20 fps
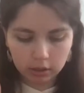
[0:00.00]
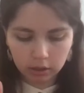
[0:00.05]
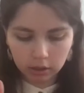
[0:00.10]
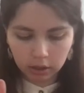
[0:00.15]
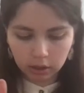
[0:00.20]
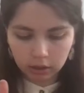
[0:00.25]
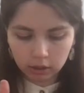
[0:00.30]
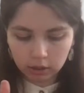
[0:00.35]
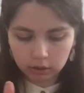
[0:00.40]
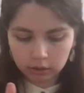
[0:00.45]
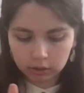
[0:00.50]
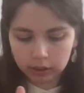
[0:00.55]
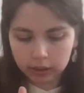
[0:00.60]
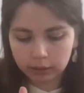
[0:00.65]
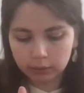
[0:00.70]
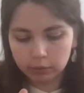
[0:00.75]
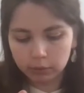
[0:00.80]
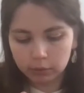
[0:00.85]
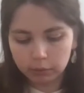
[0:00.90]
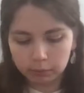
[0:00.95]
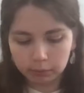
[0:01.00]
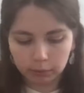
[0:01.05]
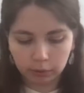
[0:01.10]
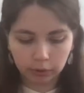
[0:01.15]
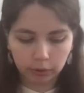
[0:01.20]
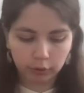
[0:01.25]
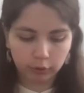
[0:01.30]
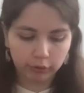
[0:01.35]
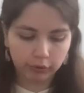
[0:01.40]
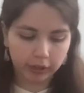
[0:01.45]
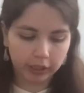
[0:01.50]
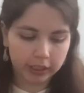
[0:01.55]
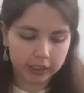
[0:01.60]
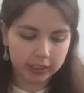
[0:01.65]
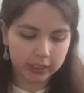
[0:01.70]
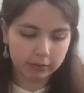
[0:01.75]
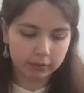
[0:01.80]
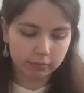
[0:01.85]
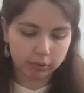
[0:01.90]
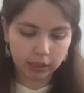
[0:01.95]
slowly will move
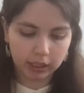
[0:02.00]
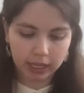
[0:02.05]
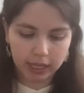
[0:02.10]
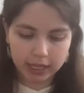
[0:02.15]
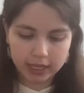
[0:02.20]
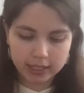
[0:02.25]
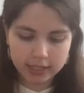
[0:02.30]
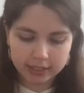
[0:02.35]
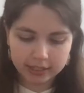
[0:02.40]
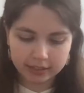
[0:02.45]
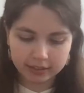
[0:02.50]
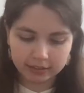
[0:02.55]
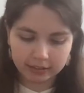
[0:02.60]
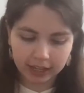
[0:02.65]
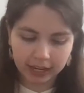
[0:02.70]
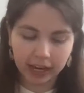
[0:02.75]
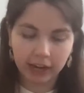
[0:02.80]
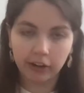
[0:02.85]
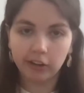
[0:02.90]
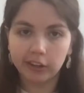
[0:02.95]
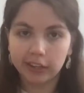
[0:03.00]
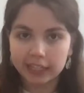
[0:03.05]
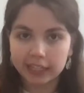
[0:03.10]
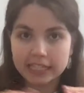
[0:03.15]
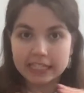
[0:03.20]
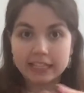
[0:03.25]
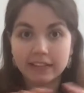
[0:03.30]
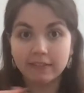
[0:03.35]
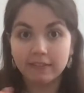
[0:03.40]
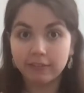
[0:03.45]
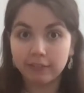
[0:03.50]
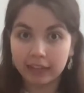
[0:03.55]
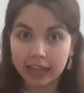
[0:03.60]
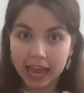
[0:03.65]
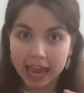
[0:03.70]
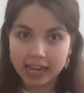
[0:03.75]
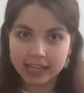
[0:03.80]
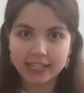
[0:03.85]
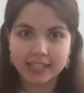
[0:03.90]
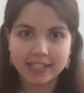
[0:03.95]
into place and get all nice and
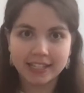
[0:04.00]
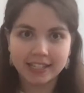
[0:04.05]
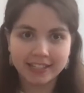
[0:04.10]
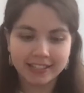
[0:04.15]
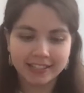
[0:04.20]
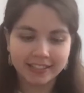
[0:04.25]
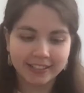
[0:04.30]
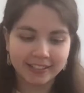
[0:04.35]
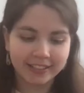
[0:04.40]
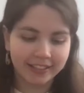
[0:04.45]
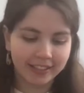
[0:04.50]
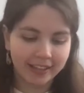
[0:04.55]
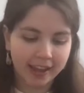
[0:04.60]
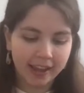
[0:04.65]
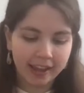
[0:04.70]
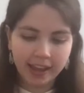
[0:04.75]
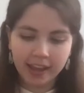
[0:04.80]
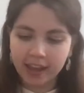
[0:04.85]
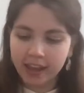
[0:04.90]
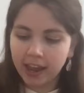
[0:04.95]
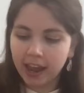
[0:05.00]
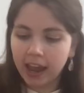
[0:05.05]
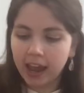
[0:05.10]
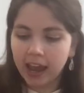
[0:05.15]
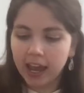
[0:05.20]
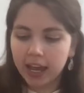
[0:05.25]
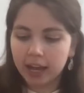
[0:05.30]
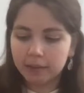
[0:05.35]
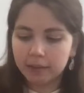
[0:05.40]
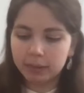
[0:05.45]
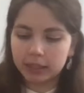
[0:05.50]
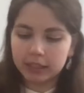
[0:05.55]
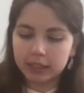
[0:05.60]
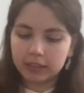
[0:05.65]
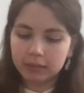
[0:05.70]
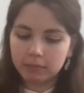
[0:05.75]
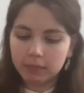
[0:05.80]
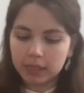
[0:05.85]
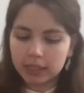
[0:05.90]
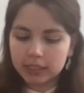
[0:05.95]
flat. But in
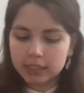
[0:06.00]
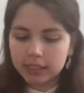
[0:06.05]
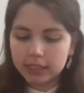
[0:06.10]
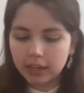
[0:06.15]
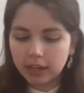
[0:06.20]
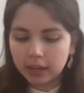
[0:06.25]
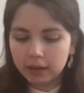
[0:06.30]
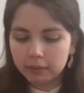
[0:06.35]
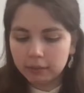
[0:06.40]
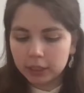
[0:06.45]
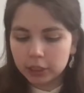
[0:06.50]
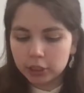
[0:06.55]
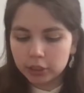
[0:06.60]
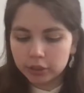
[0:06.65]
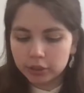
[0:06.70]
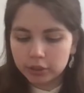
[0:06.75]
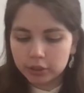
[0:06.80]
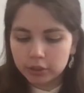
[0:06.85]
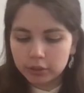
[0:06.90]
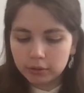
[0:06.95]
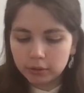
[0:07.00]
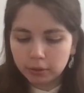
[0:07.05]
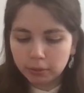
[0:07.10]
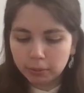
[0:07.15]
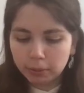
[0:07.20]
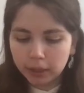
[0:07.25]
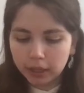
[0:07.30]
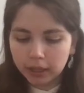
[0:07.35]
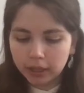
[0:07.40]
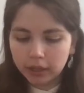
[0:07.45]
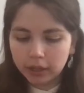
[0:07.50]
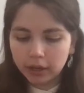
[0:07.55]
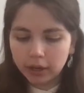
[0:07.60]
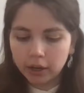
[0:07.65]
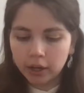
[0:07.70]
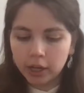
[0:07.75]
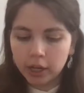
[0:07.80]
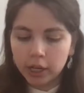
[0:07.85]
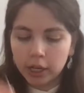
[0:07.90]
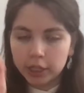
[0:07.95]
the meantime, get your
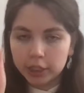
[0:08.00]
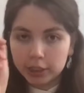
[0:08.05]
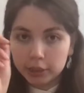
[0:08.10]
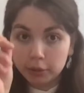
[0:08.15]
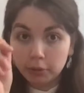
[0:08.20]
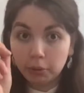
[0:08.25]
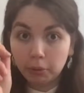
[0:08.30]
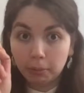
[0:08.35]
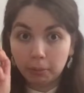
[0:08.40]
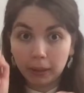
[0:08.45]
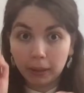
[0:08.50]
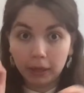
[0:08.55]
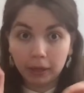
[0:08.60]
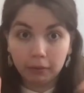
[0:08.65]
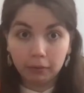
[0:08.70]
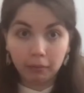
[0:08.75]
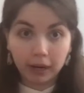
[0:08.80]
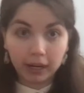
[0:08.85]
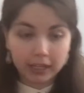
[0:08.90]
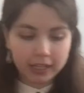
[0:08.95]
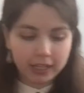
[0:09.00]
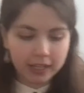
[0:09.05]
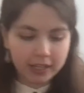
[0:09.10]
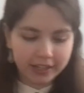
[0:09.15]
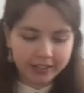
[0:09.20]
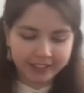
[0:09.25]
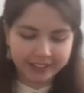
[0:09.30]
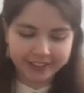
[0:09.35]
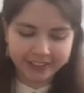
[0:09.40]
toothpick ready.